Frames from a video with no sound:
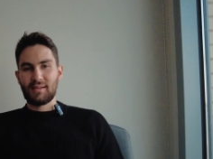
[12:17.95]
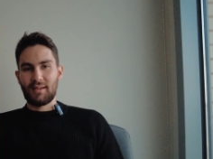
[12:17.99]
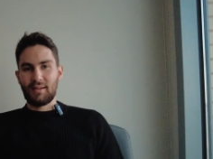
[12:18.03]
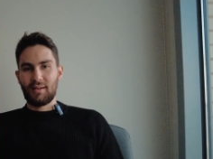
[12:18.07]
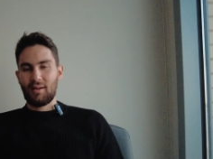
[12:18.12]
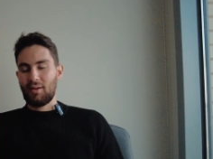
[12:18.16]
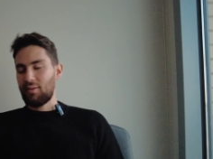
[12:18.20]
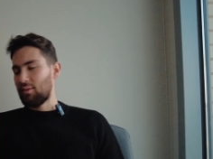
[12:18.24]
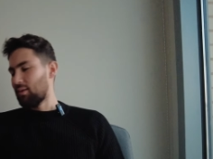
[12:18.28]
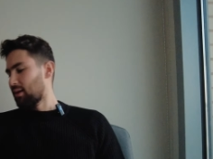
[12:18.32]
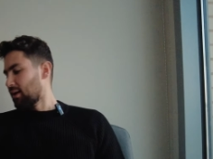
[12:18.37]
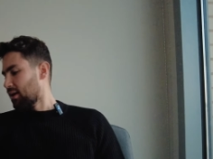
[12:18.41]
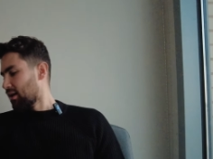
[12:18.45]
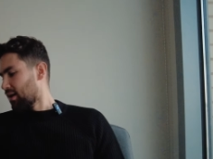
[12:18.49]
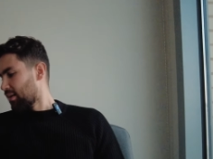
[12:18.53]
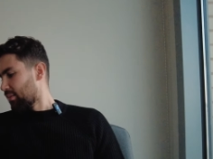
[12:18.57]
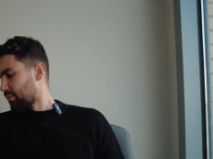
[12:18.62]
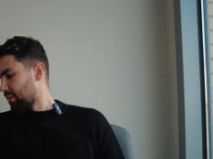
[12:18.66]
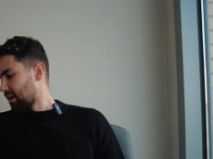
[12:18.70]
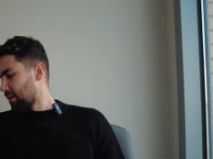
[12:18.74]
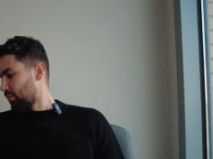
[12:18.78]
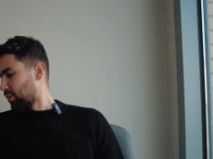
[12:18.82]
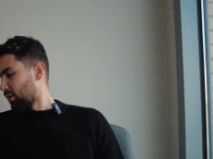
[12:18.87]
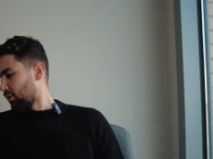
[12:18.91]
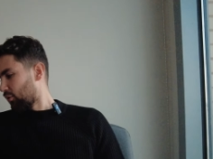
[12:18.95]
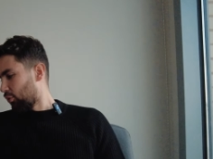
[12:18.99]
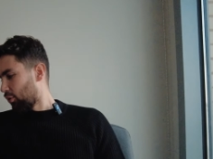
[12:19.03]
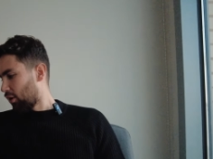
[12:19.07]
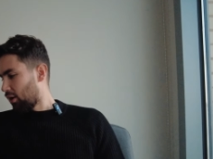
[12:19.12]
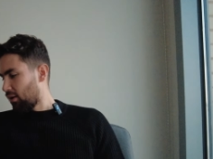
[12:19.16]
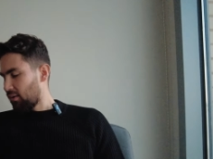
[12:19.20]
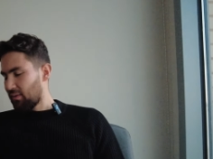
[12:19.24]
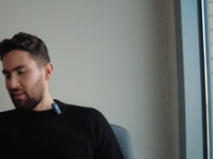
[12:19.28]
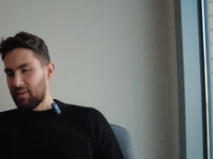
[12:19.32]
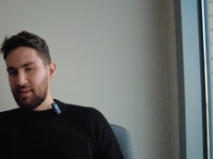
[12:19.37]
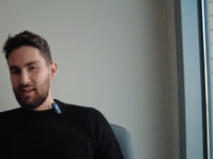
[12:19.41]
You know, people
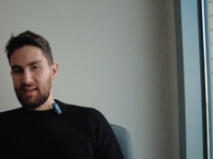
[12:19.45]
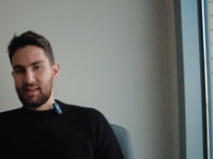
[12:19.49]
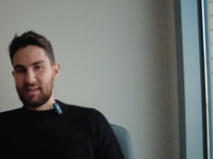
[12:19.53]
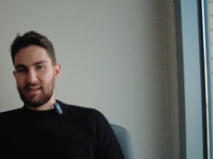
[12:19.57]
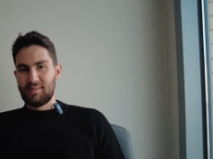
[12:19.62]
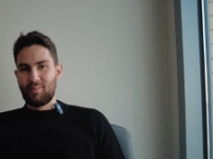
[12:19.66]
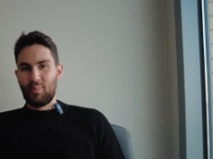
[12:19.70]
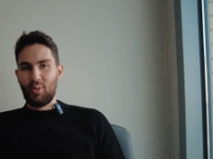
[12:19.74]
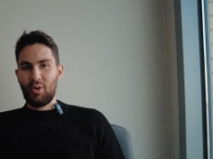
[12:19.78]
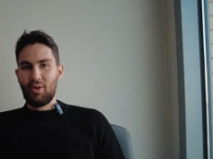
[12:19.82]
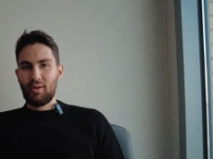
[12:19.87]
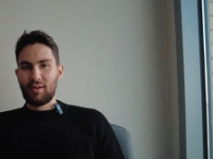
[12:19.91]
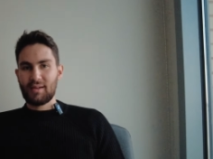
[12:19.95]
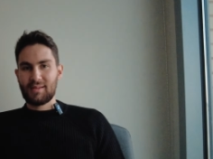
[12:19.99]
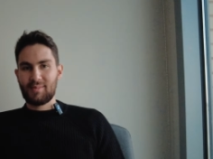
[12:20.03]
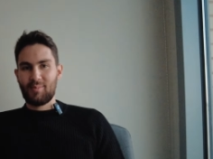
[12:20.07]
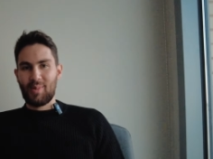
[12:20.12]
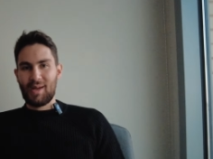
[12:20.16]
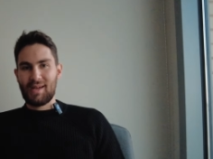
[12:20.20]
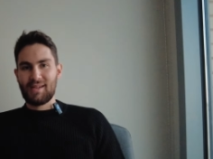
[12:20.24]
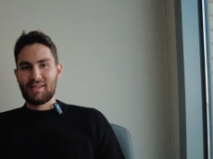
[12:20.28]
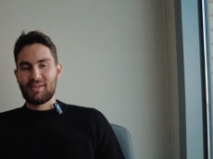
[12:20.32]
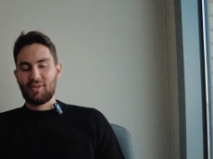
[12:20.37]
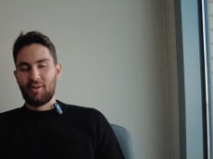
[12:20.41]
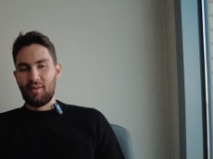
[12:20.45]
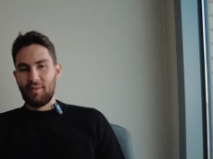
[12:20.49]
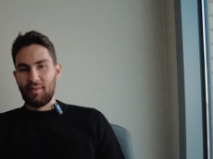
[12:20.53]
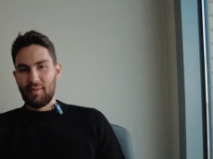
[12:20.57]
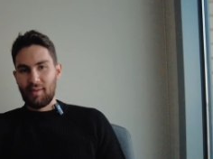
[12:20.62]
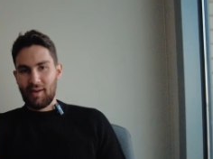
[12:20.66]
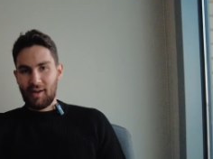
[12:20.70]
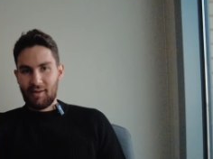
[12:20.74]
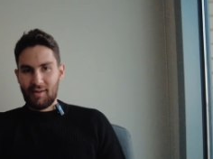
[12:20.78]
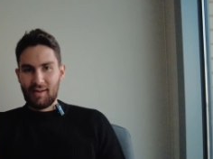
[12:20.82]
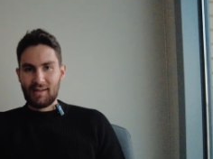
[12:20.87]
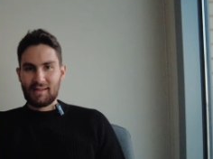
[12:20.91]
wrote these books based on
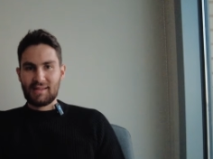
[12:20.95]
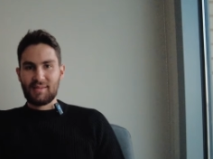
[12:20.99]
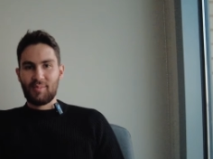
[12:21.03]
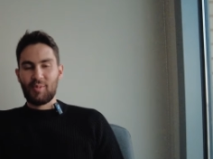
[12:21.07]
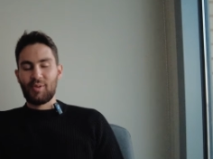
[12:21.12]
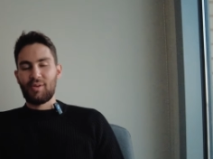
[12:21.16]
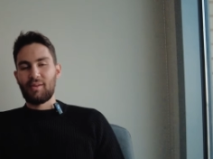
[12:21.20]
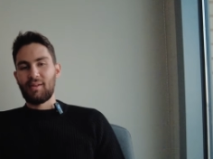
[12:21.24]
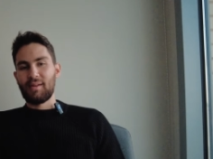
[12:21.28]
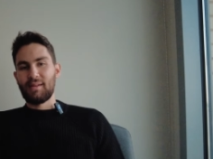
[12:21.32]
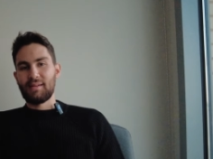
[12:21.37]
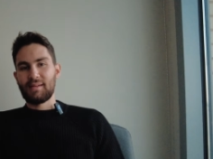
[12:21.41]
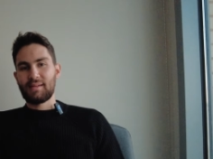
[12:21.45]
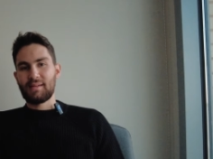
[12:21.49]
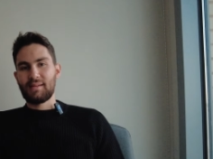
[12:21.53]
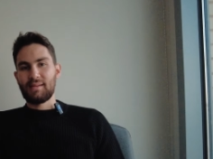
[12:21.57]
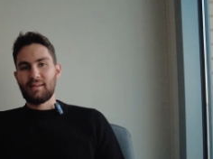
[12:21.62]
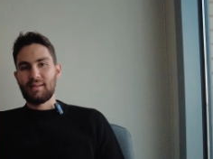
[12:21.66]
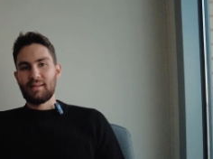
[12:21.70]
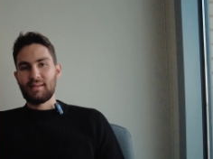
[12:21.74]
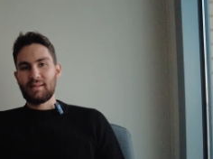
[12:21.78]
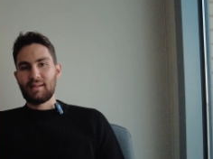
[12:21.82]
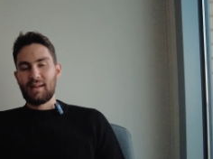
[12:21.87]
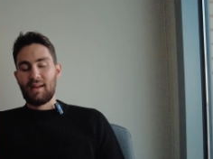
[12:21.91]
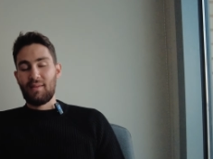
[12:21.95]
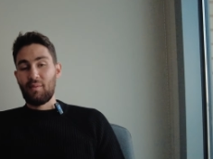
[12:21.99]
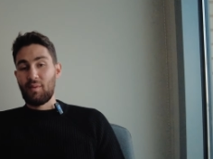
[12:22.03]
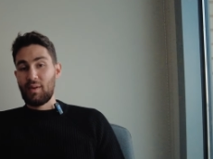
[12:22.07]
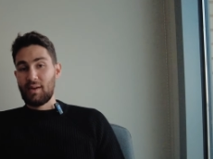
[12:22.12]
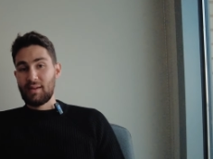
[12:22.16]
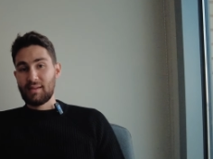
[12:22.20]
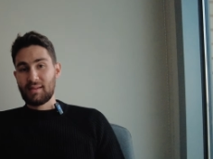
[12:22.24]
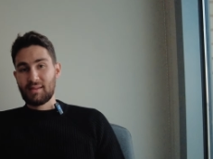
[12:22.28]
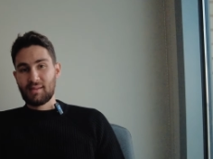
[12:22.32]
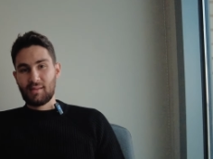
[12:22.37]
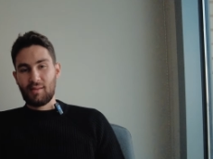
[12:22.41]
their experiences, and
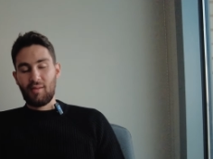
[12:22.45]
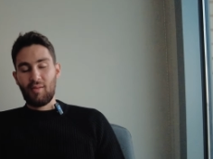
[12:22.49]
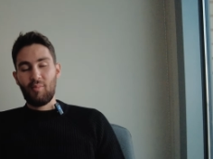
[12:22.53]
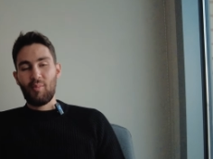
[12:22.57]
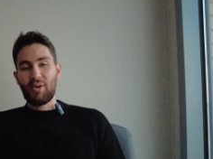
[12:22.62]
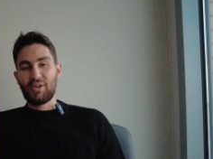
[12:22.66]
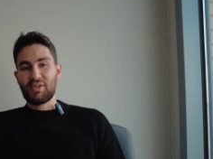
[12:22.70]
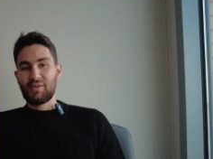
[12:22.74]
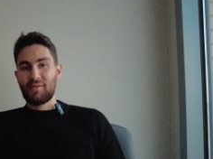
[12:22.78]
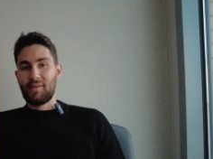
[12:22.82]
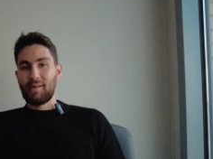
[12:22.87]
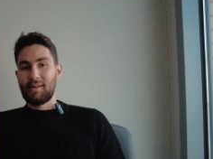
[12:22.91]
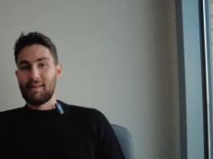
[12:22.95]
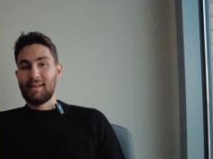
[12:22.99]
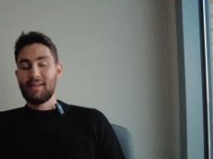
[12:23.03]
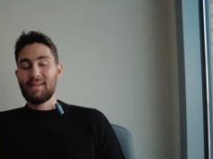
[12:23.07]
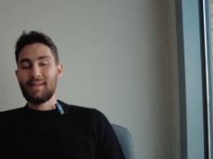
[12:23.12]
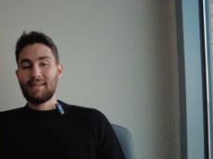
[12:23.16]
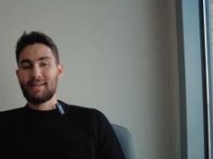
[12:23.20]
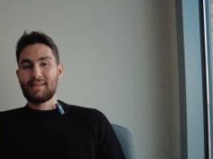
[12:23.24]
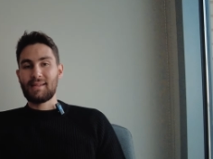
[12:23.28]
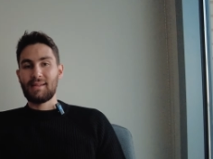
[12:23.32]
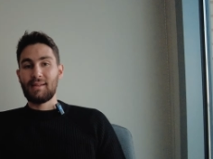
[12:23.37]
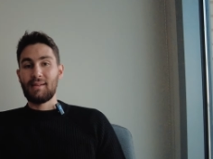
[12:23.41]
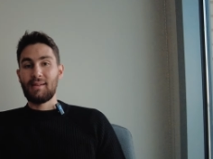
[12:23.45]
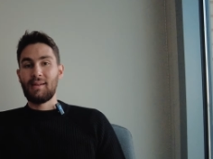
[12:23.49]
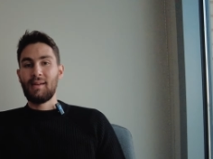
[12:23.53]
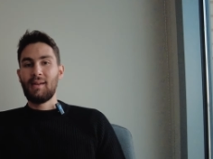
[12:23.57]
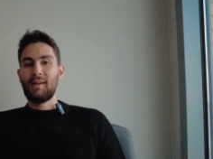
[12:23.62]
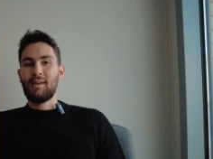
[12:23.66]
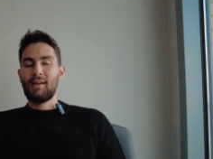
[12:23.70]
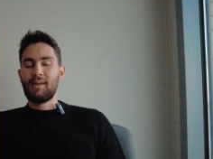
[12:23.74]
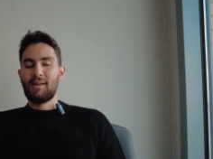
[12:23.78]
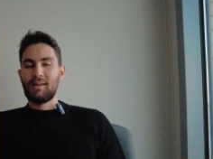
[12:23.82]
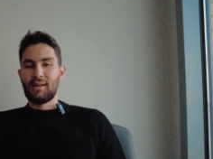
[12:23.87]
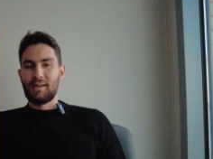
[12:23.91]
there's so much validity
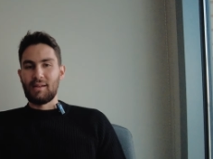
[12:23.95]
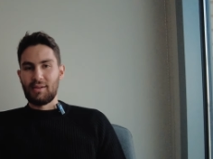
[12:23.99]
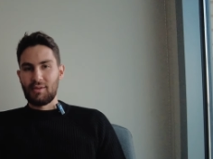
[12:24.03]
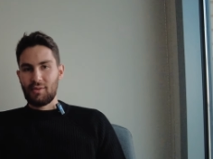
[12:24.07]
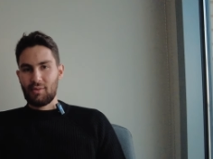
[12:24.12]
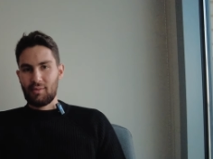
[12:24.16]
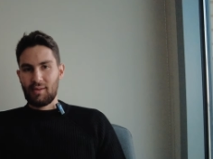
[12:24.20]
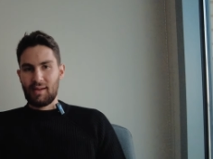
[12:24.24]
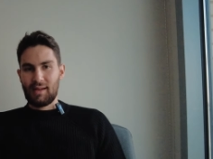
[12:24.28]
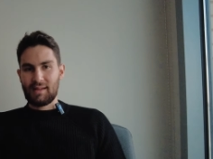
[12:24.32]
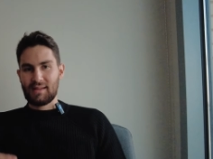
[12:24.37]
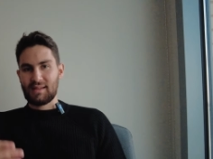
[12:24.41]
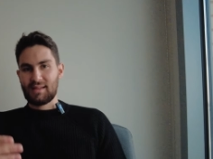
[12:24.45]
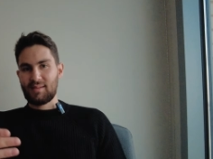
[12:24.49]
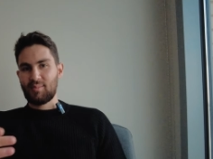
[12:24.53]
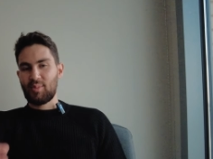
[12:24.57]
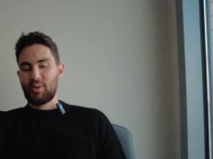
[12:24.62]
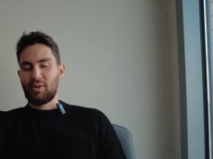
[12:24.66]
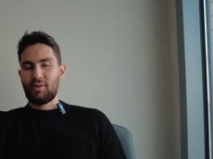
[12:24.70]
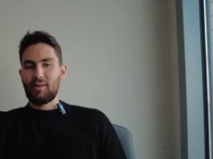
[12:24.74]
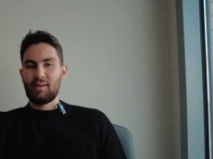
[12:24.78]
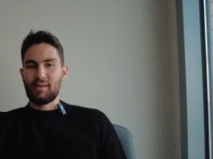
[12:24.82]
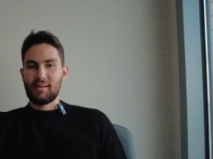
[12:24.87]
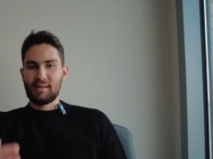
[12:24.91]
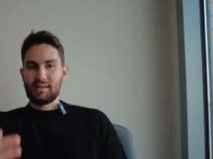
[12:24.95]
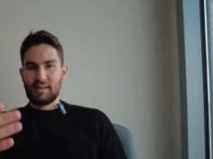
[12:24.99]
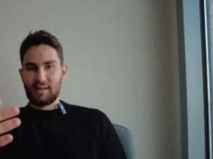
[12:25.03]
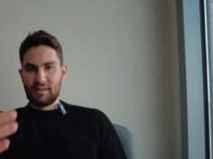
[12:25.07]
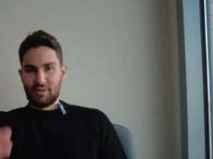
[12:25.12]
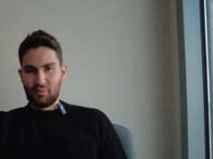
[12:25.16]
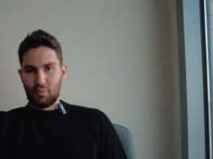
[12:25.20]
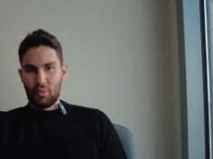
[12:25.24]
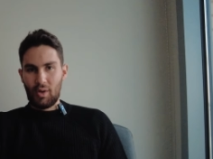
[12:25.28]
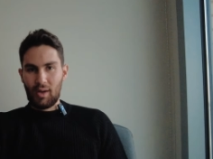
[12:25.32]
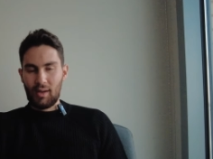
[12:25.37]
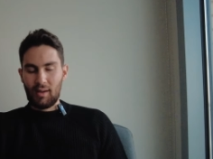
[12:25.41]
in your experience
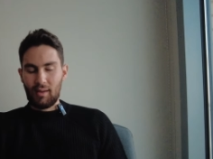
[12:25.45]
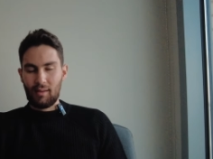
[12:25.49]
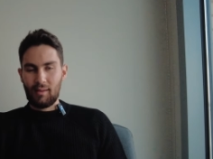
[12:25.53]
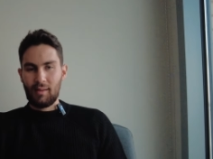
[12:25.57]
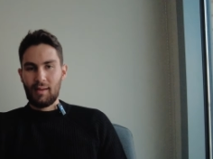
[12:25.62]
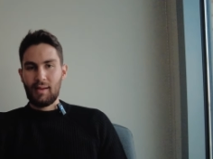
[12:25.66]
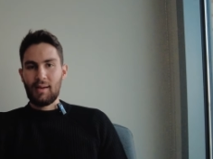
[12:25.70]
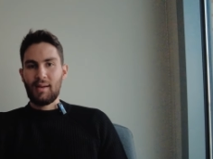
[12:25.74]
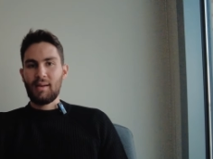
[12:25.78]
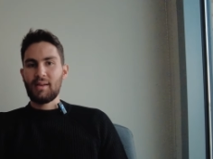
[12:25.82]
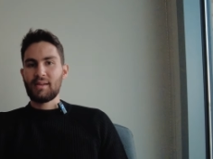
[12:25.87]
as well.